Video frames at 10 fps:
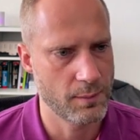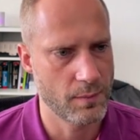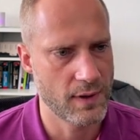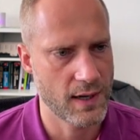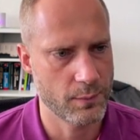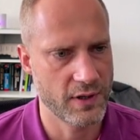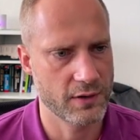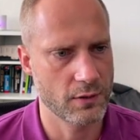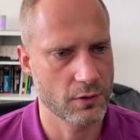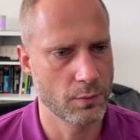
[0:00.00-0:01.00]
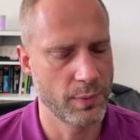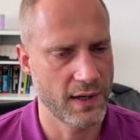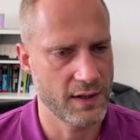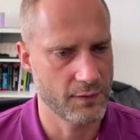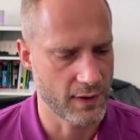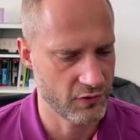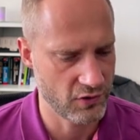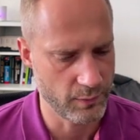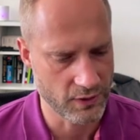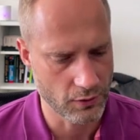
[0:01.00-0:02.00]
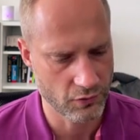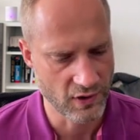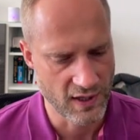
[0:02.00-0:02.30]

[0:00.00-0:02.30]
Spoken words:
hybrid or compliant devices, because